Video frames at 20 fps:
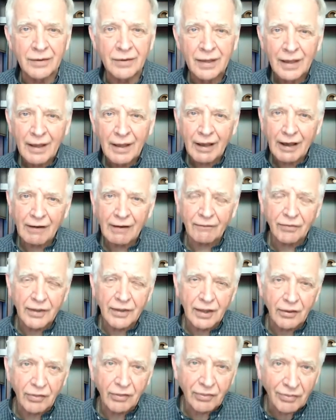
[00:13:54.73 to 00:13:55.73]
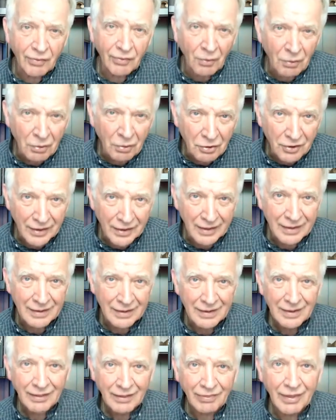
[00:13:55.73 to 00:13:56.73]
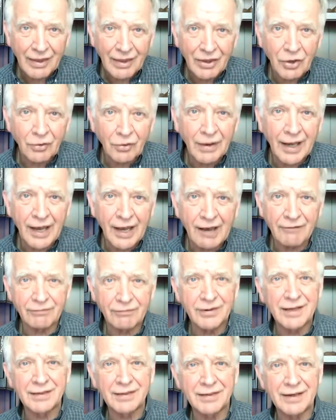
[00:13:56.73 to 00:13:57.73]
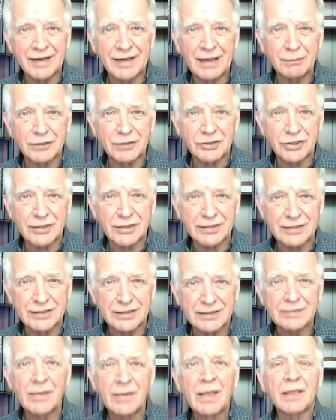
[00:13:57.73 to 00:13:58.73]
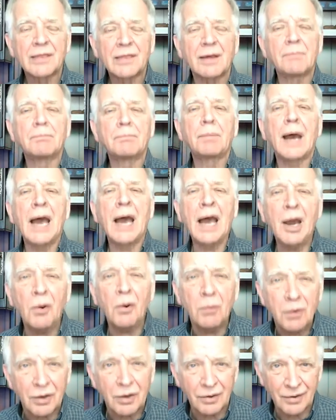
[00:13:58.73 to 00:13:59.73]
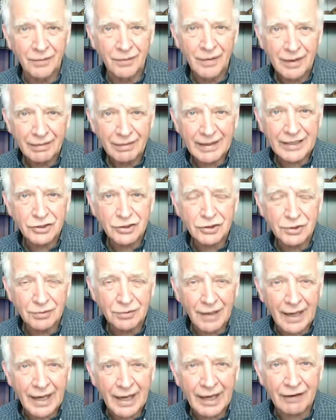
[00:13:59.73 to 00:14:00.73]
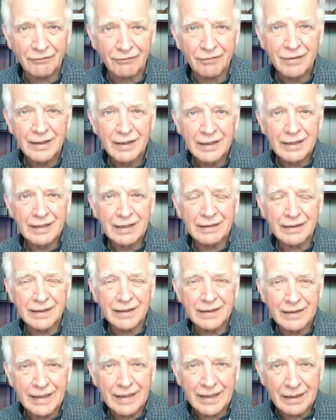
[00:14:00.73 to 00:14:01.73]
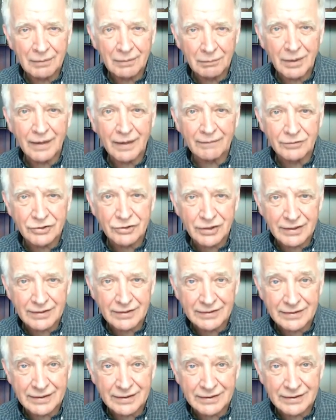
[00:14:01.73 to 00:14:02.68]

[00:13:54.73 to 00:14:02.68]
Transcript: of the authority that you have in the name of Jesus, the power that you have in the name of Jesus.